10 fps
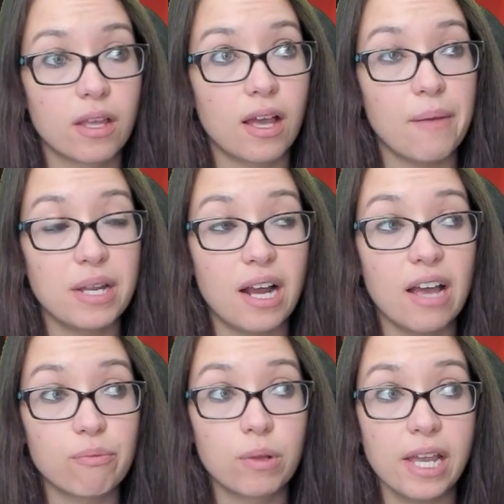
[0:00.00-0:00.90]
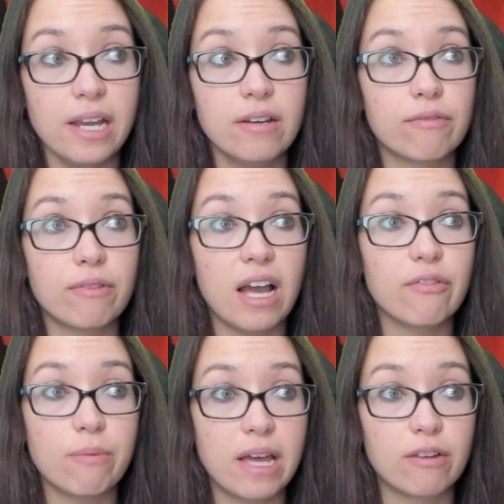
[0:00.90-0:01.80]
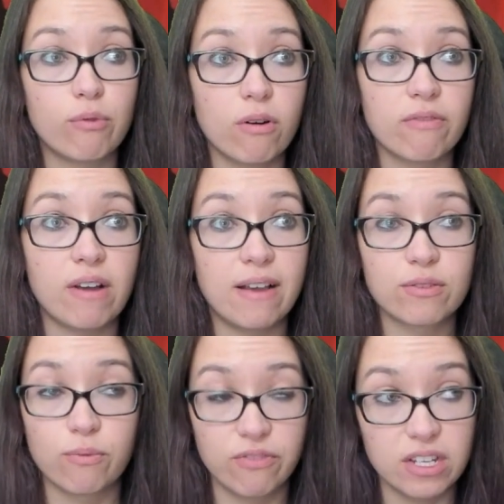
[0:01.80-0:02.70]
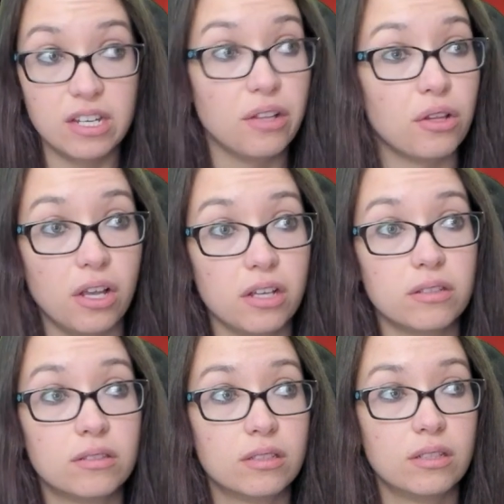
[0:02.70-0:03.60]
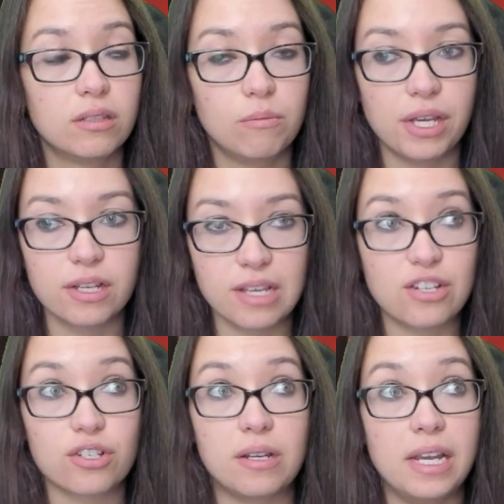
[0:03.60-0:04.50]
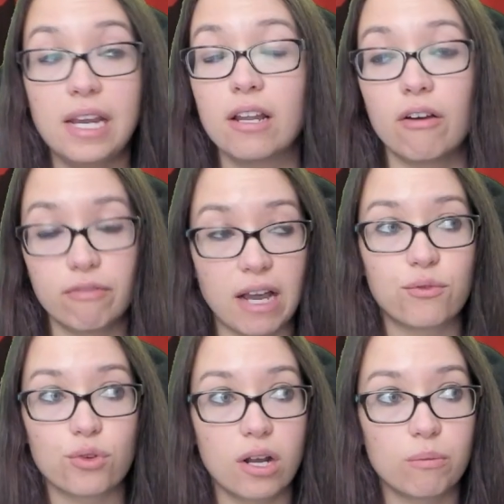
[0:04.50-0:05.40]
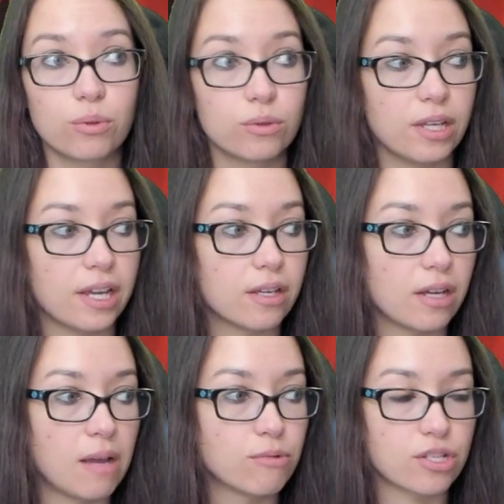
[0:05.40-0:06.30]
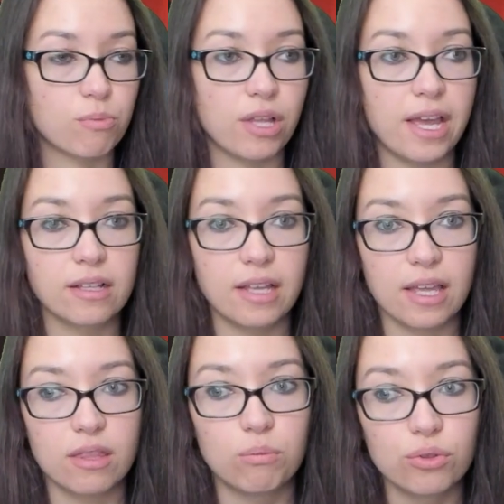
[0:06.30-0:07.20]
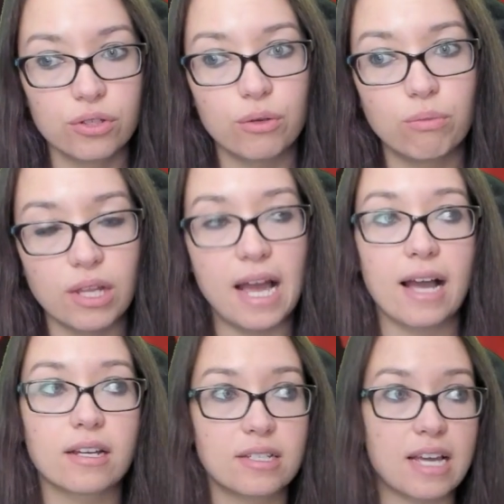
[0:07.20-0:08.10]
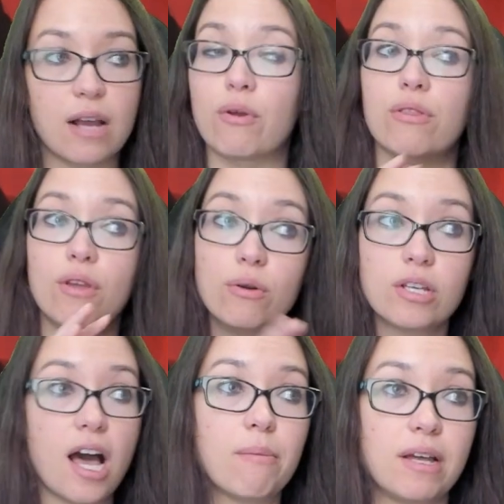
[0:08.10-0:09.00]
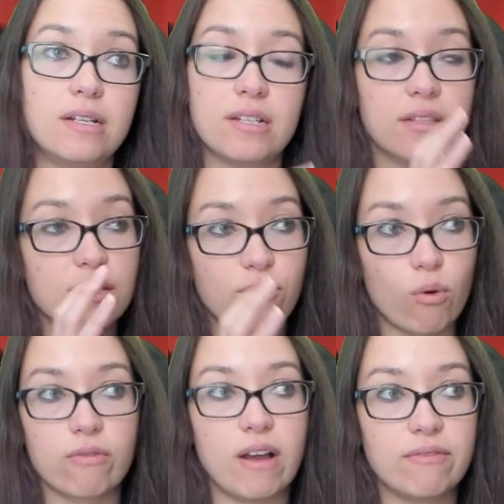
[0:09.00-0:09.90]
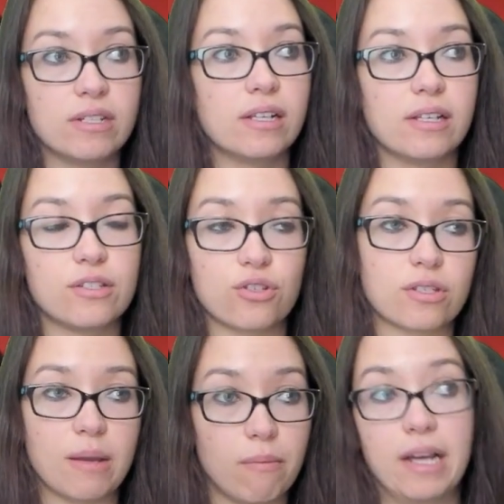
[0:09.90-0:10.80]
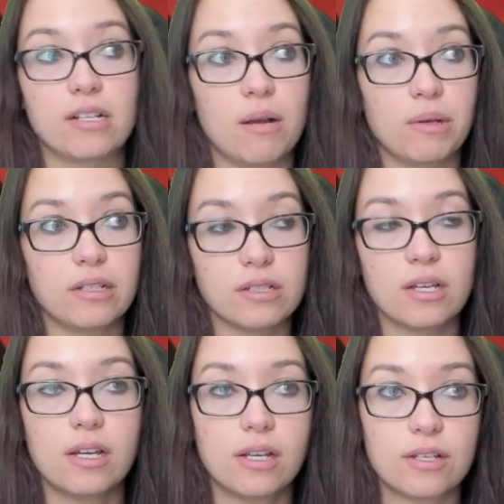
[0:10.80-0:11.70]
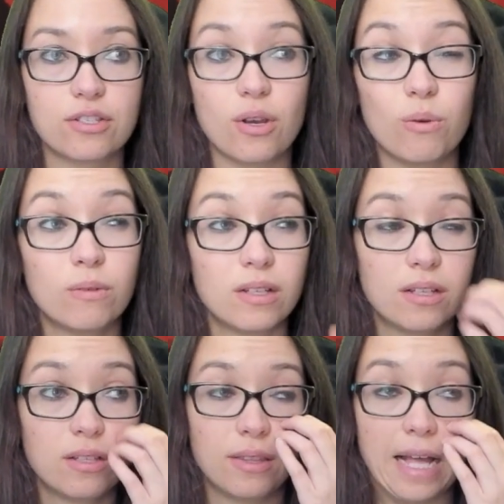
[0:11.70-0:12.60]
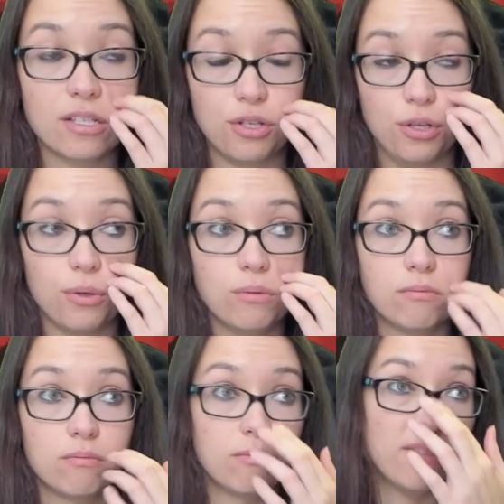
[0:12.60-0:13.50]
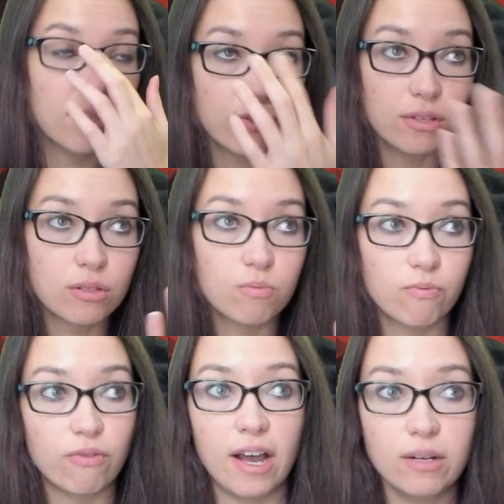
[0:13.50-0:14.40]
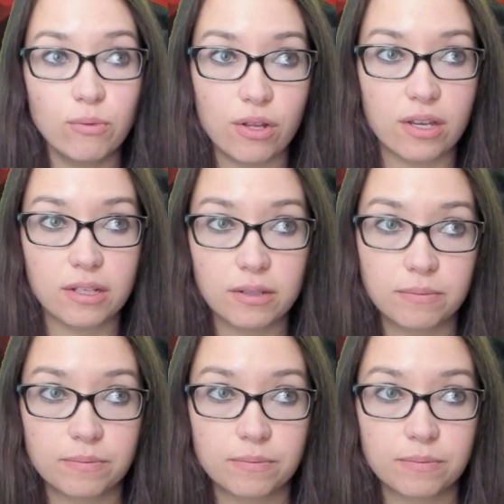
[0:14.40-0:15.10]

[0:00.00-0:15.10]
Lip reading: I mean, I've played 5 mana 4/5s vanilla because I just need a 5-drop. I'm just playing the blue-black deck with no top end, and this 4/5 vanilla is just my top end. So that's a 2. This feels fine. What do you think?